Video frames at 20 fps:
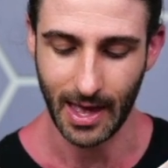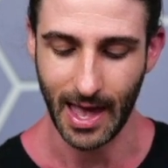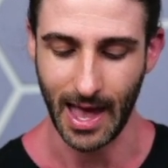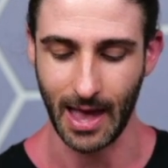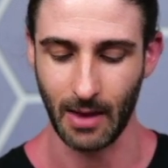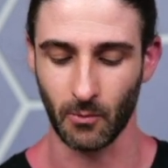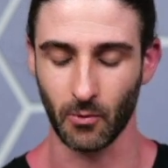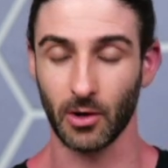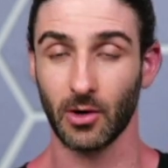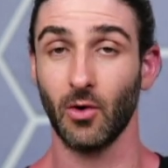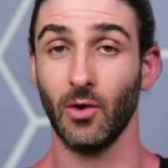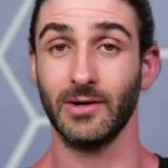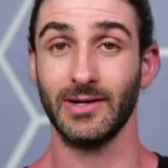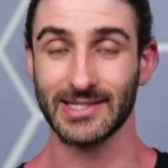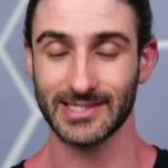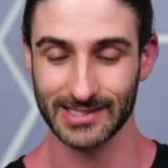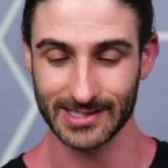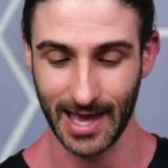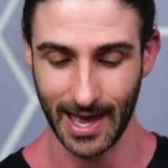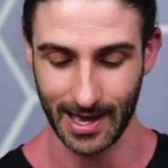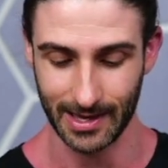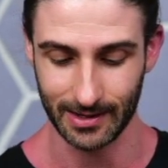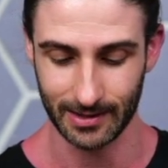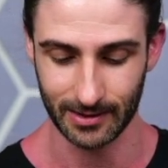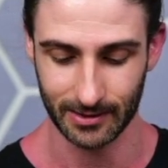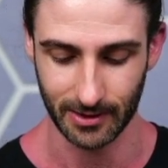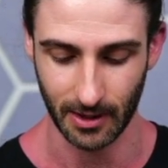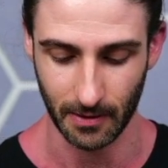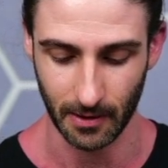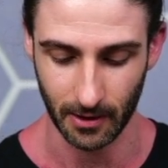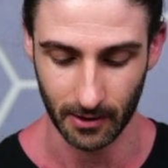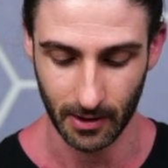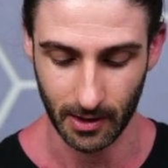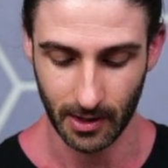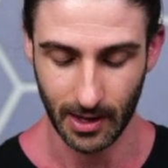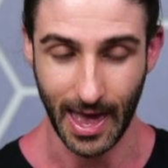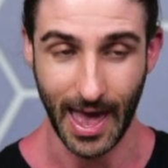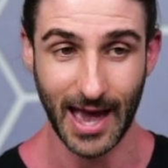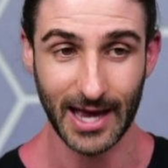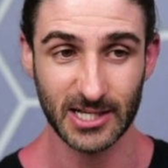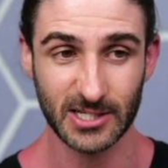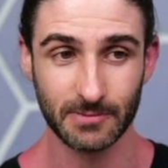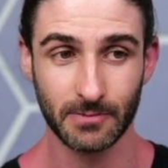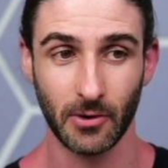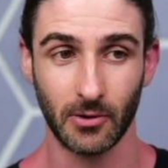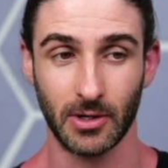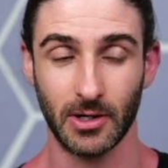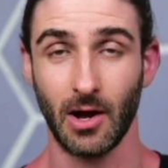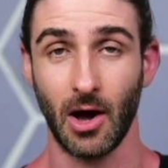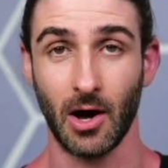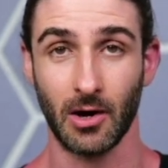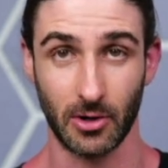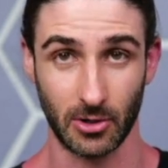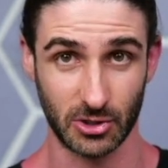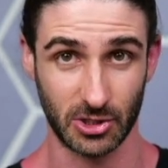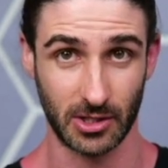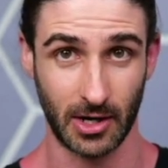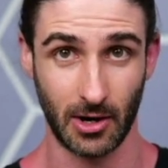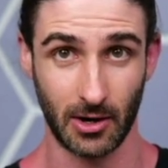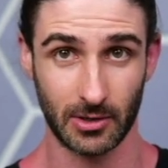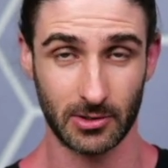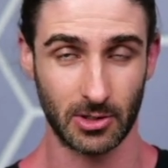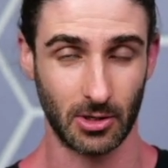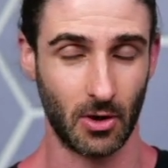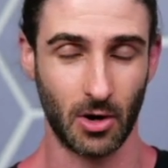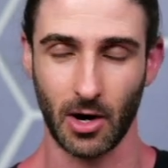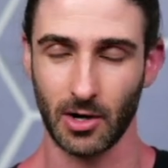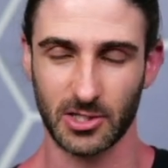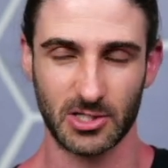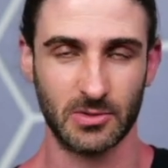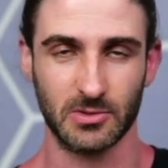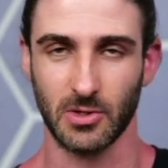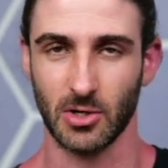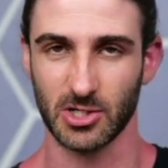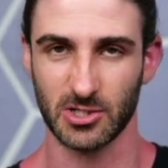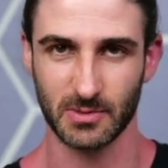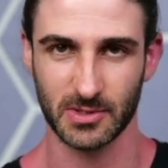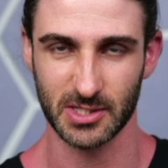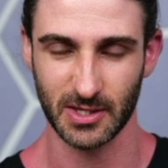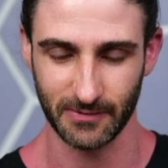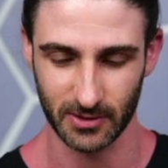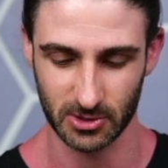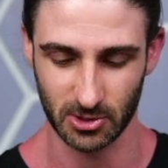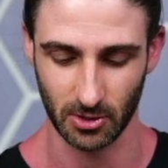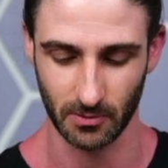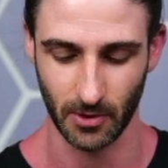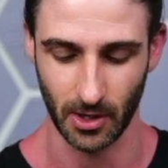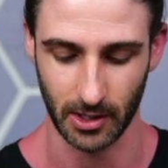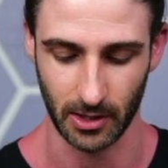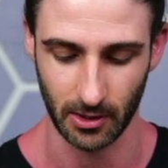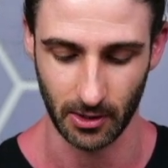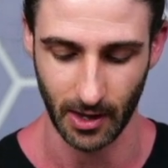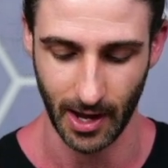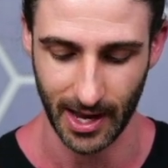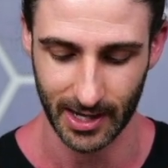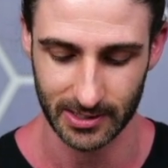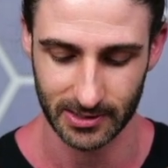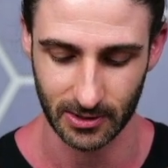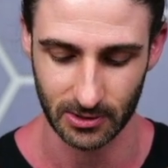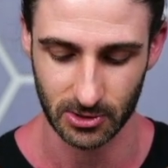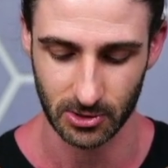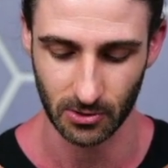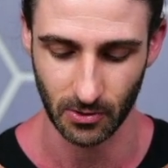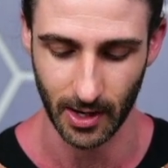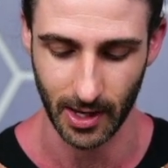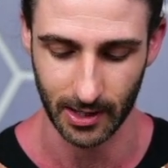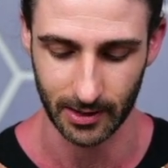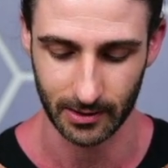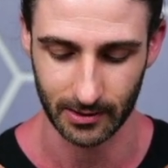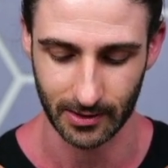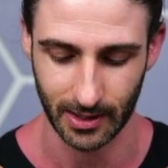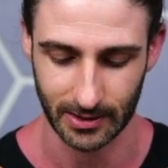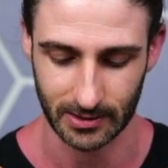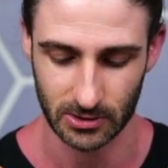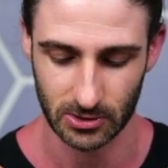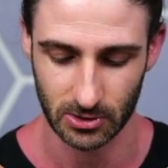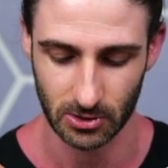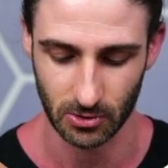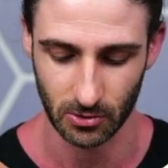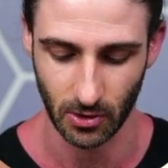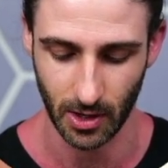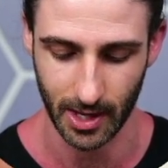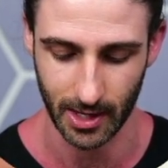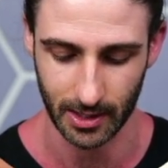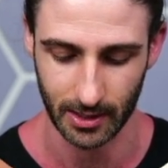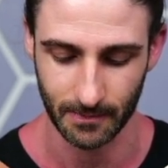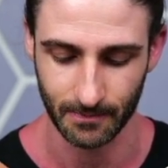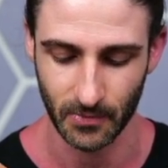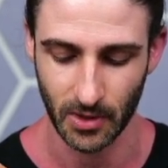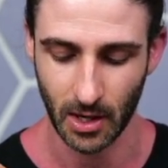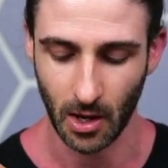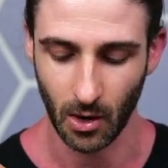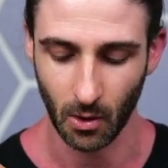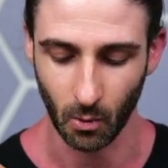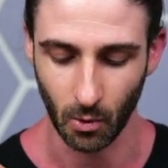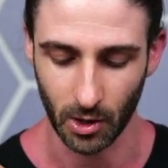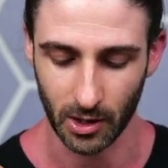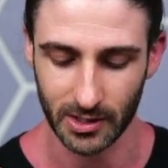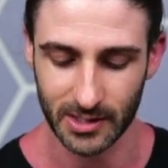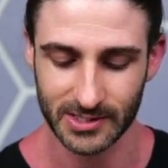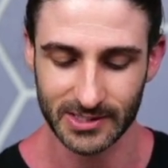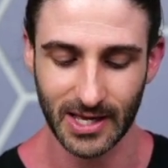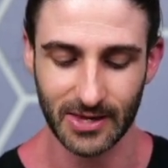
And we're going to set the exponent on our generic term, or excuse me, our specific term right here, x to the 2n, that's 2n. We're going to